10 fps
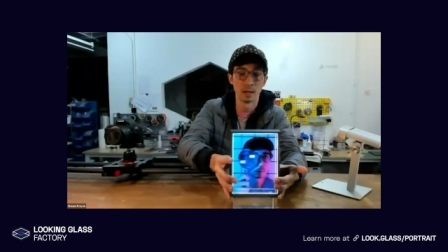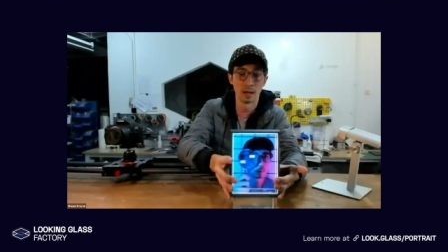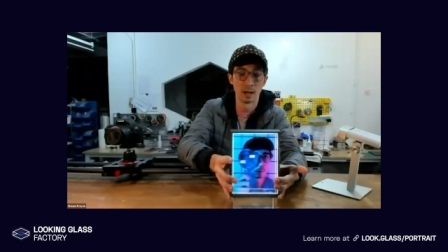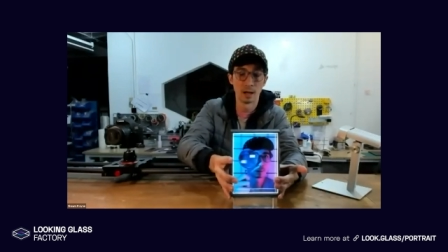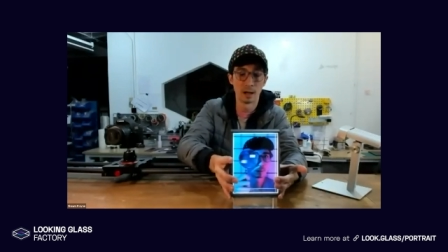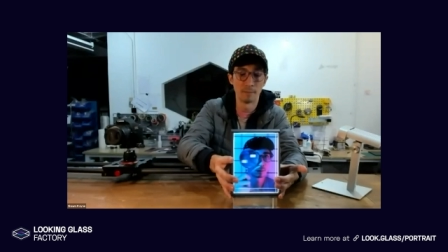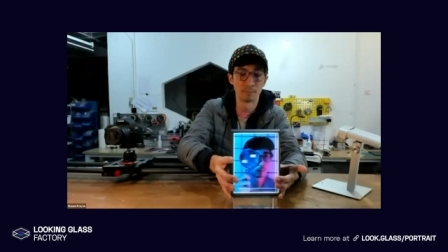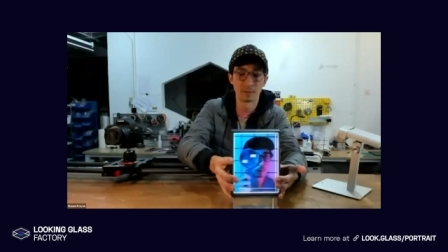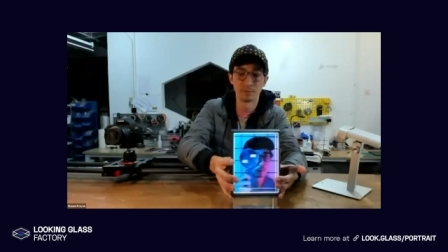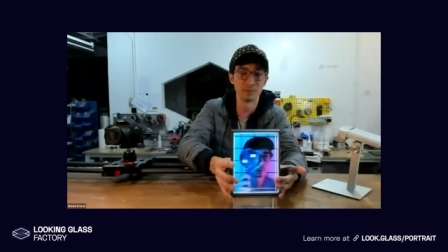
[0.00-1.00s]

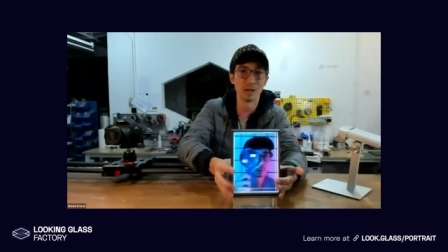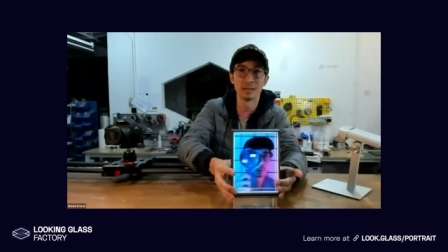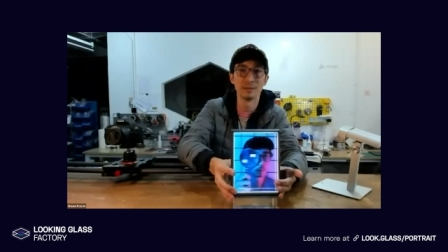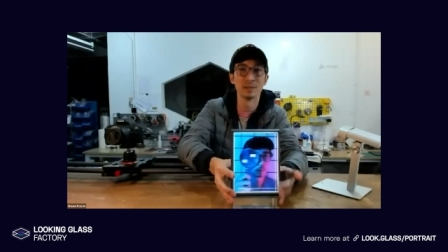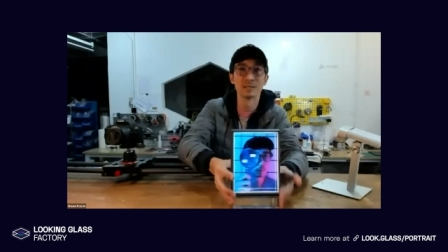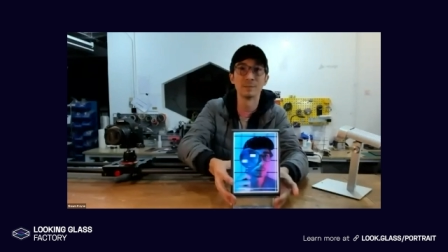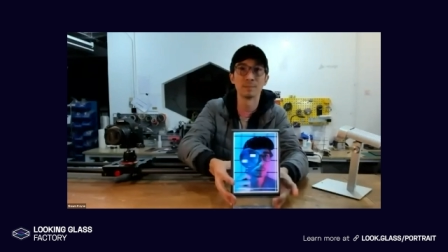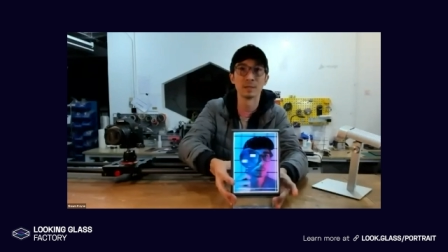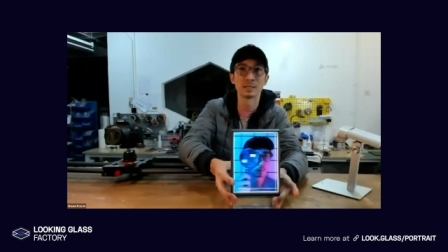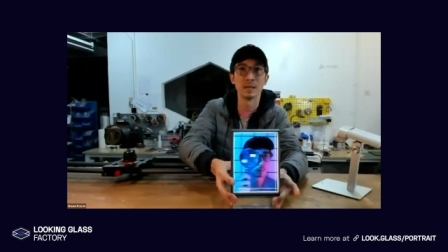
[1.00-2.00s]
Um, if you've done even the
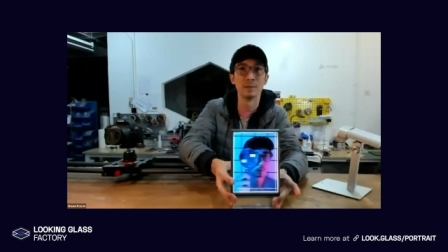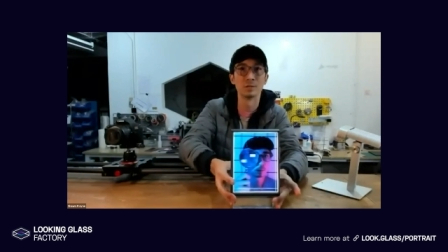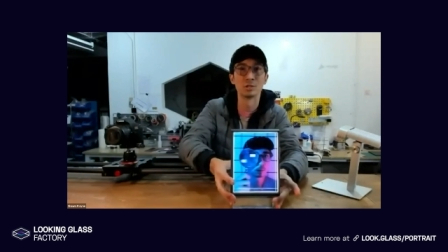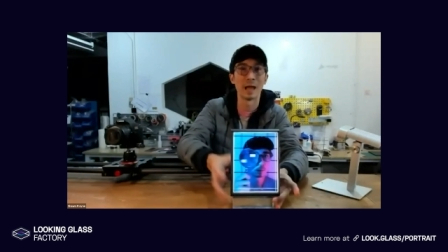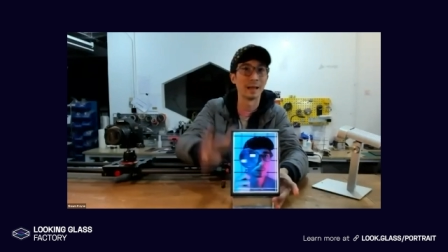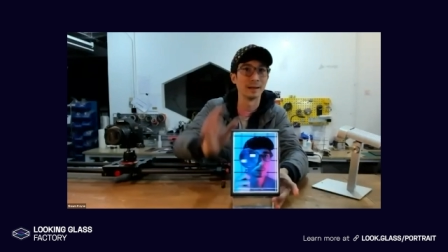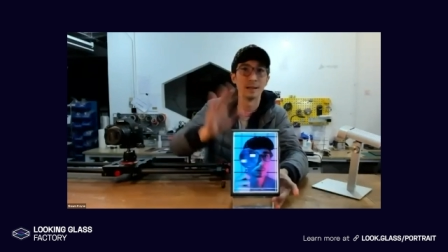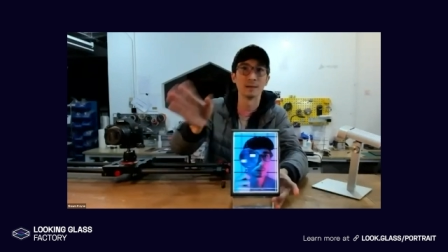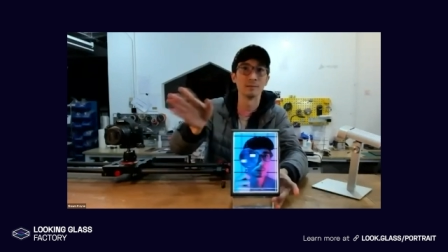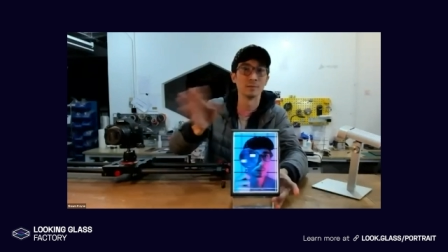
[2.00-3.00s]
simplest image
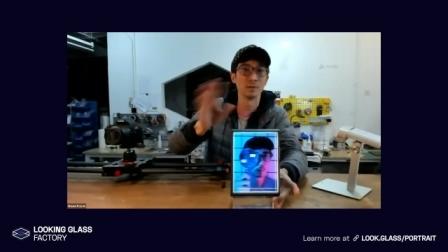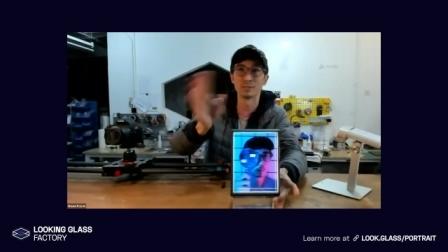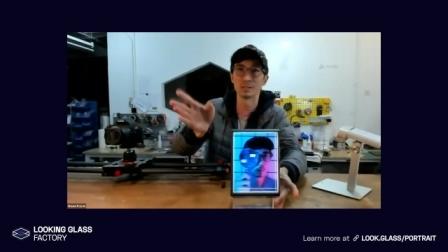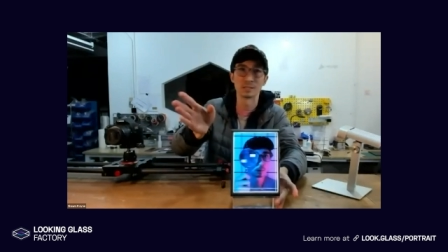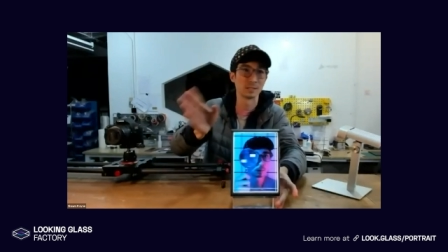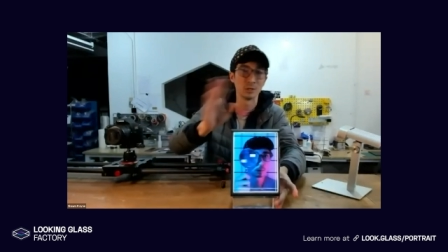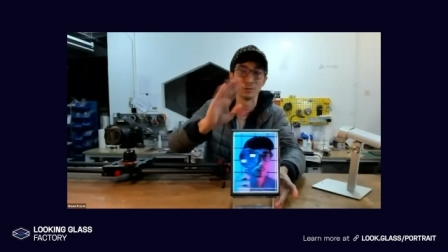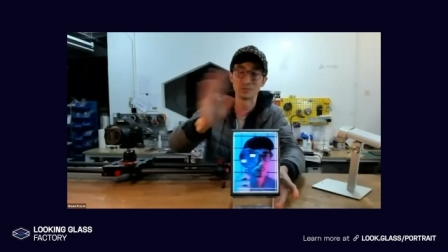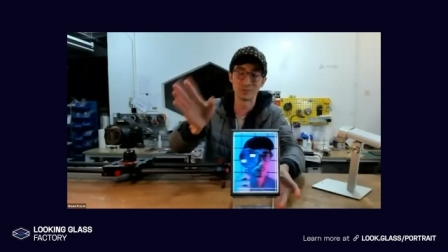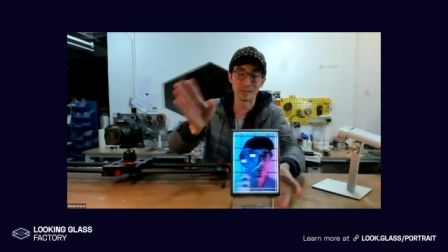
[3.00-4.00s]
editing, use this,
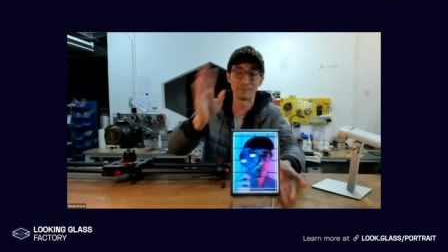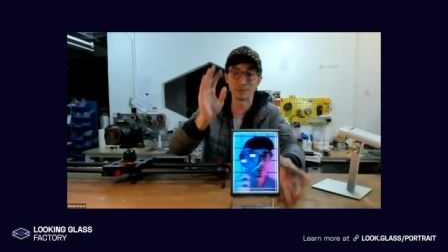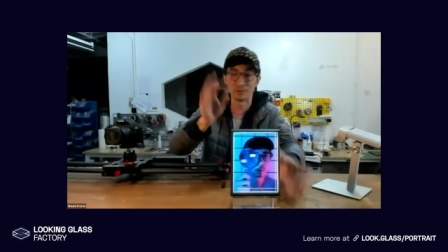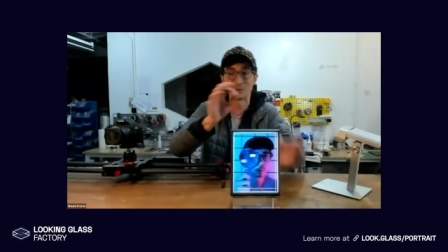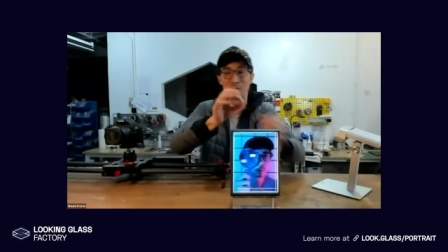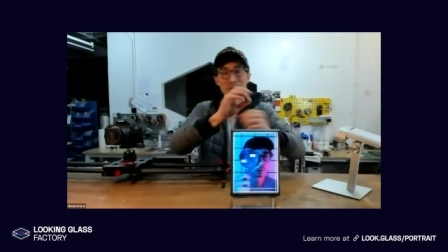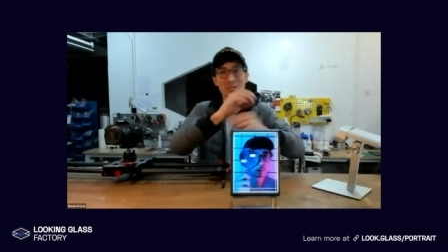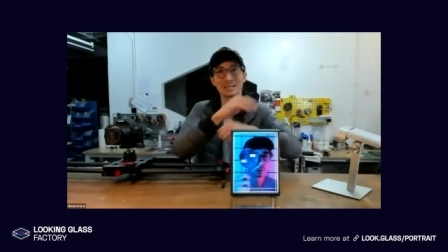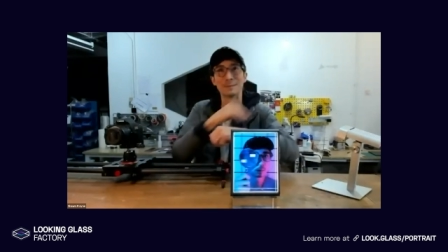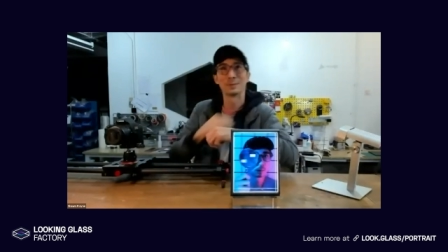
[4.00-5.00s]
use, if you've used
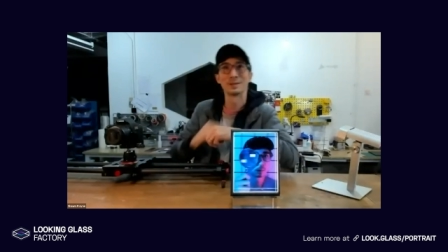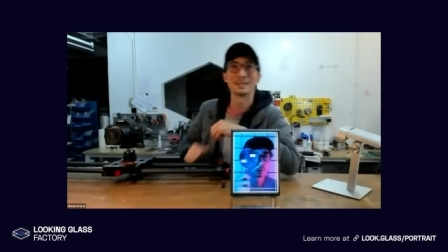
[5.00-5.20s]
the simplest